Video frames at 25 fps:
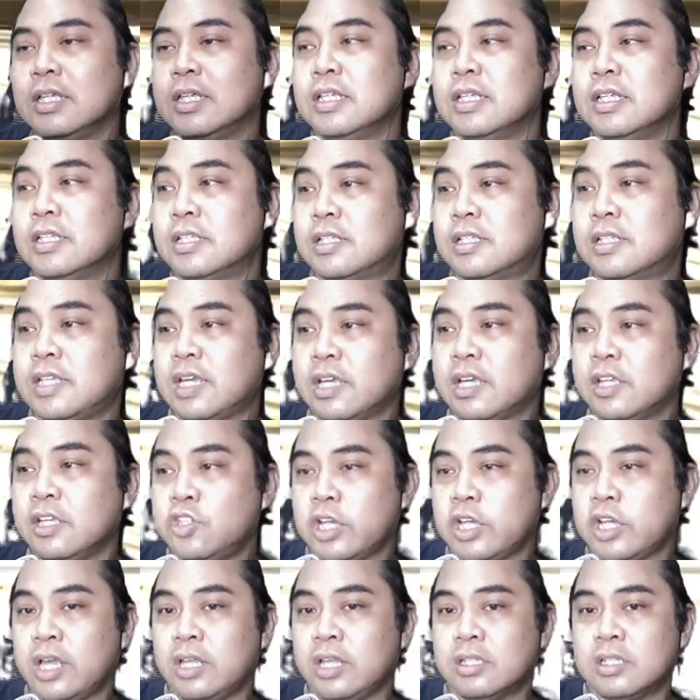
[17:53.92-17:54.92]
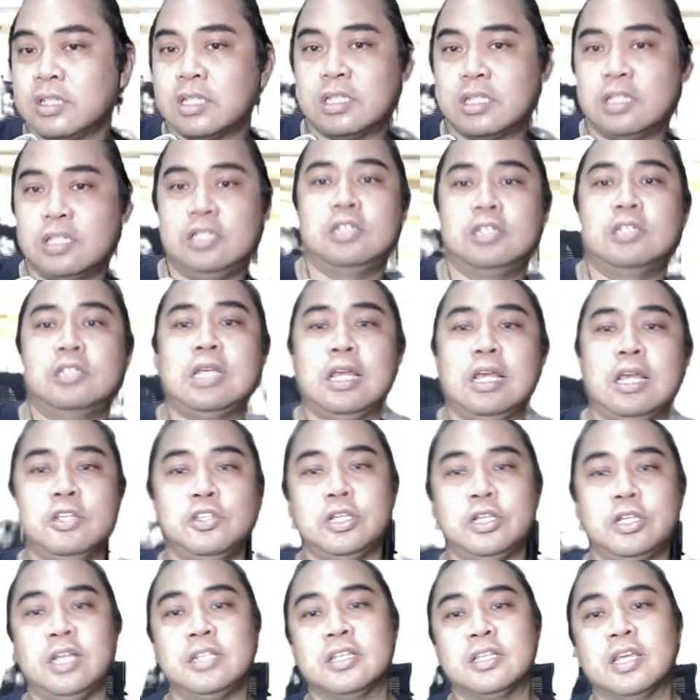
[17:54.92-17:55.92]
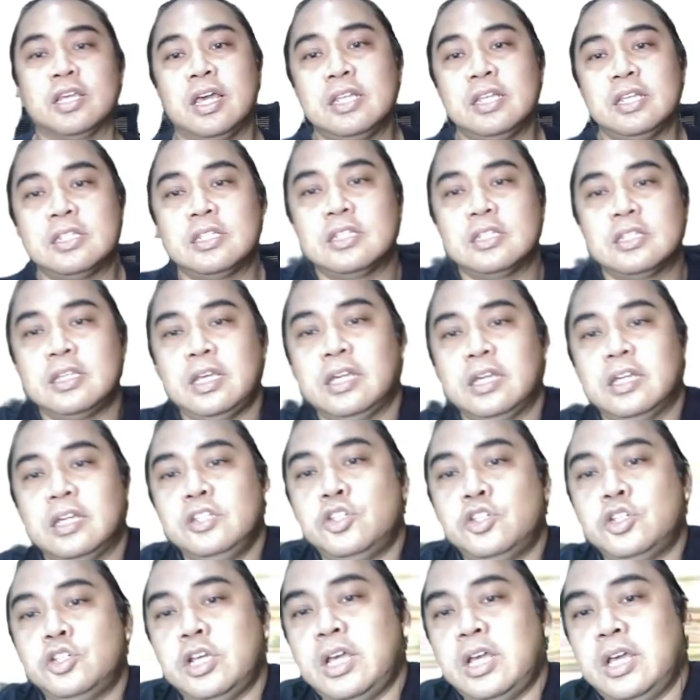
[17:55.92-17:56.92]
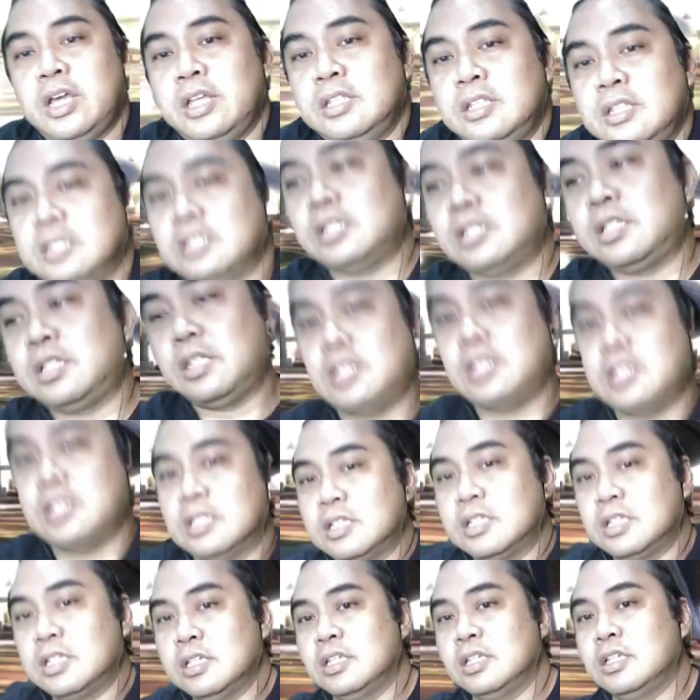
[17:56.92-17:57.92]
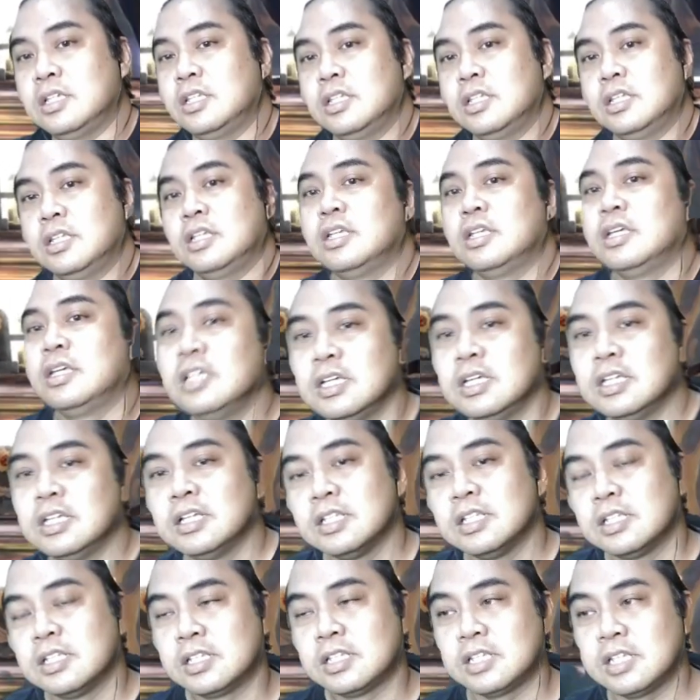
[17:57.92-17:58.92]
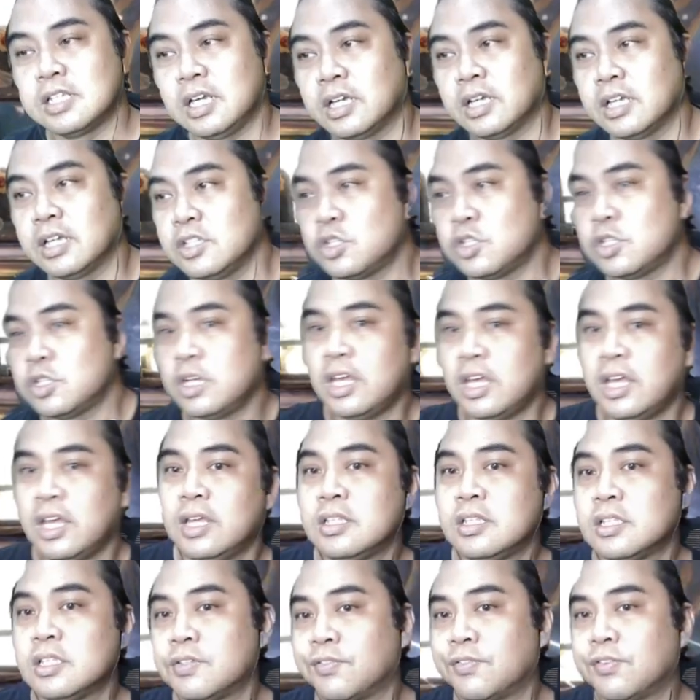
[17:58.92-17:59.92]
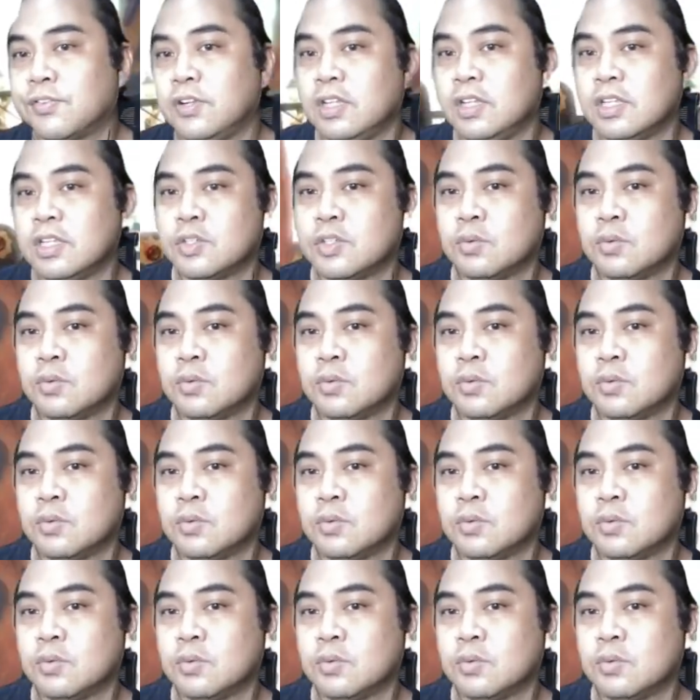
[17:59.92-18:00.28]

Second chance. Second chance, guys. Second chance. Second chance for this